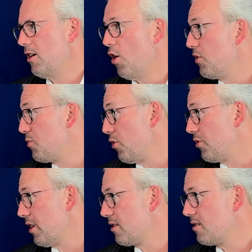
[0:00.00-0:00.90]
office
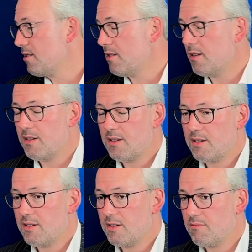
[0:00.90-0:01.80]
projects,
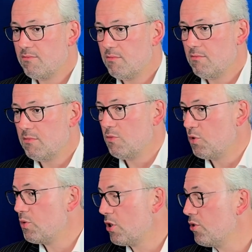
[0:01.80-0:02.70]

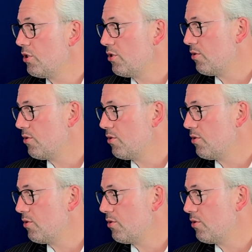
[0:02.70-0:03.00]
which will continue